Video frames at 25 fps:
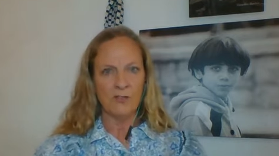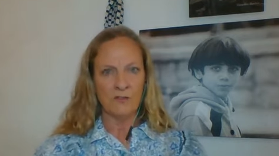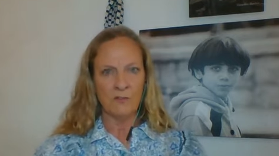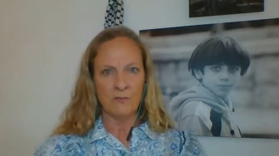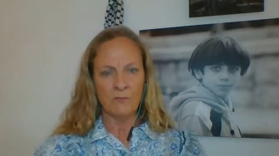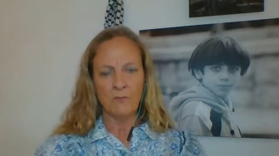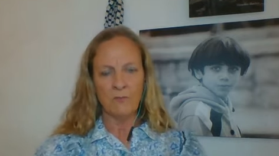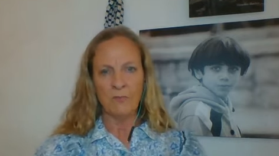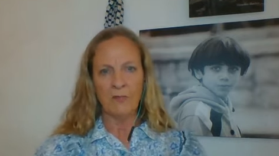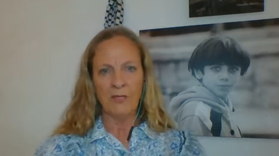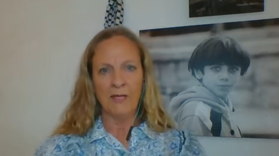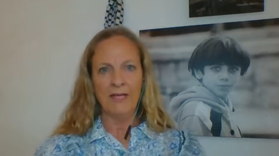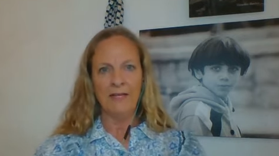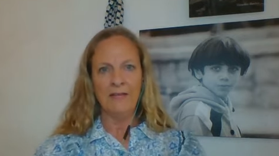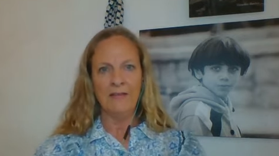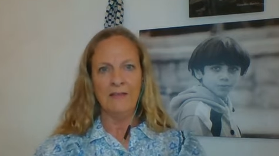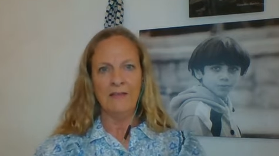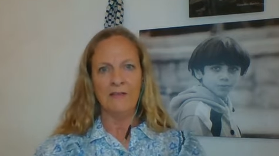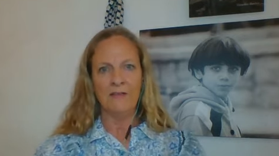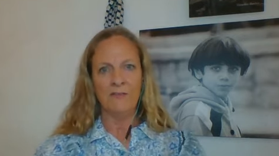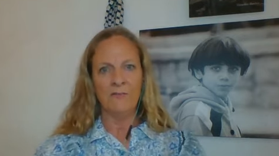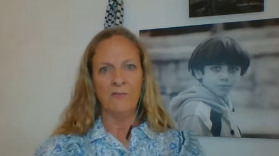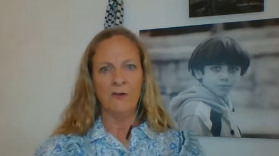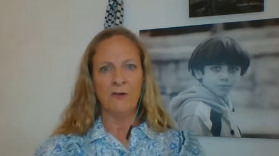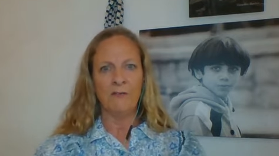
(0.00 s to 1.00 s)
Just play
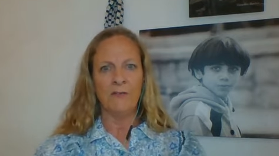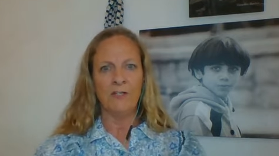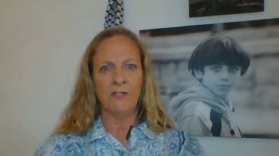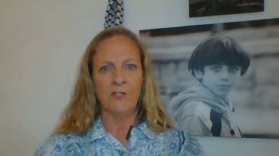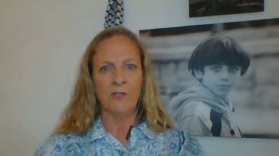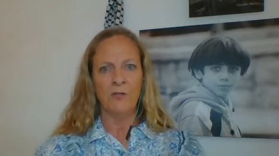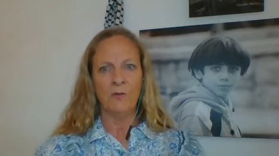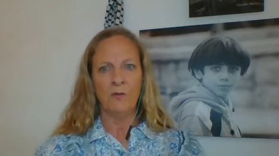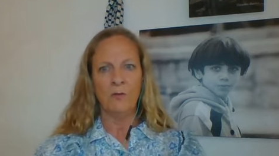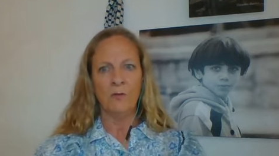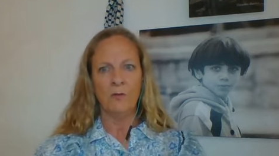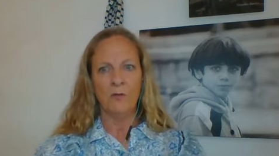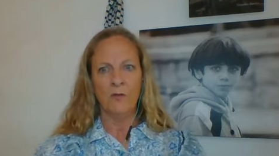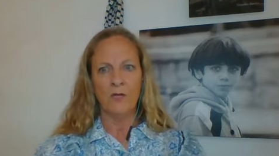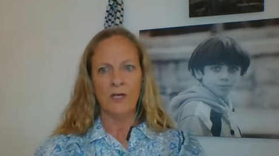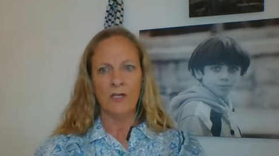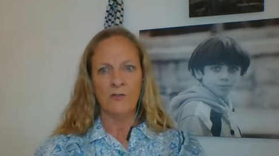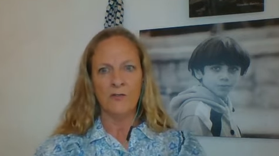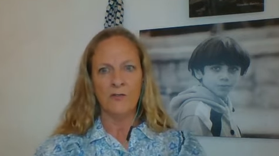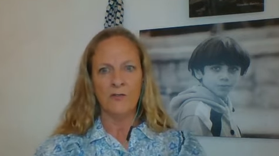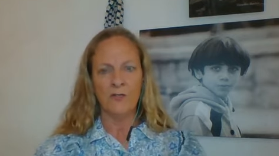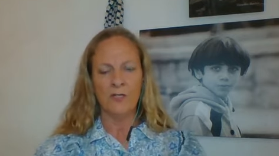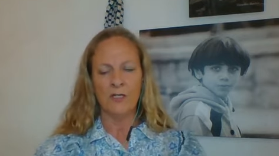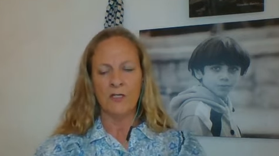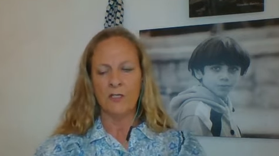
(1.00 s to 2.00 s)
this very short
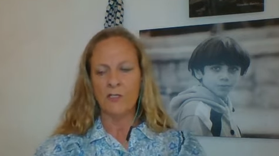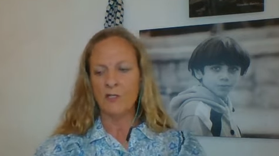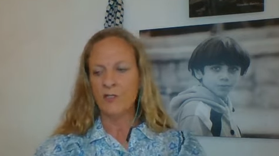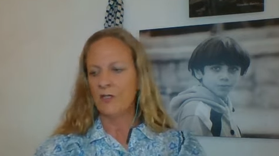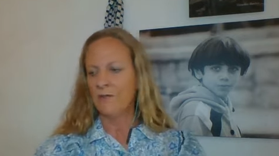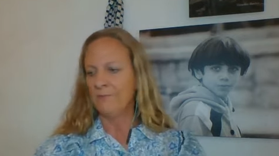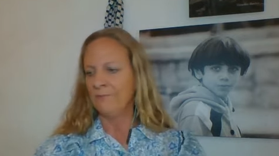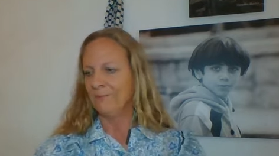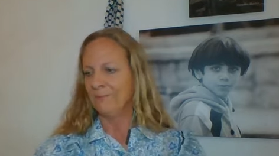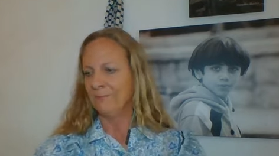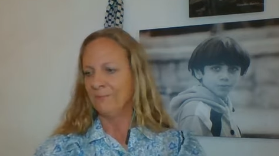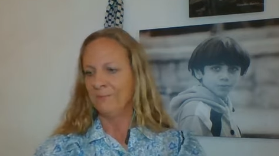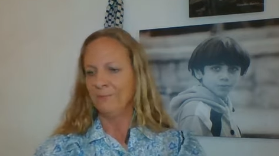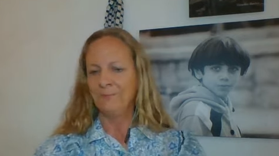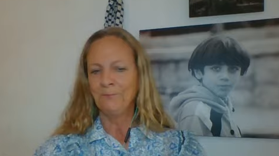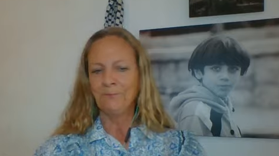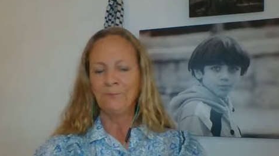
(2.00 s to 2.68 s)
introduction.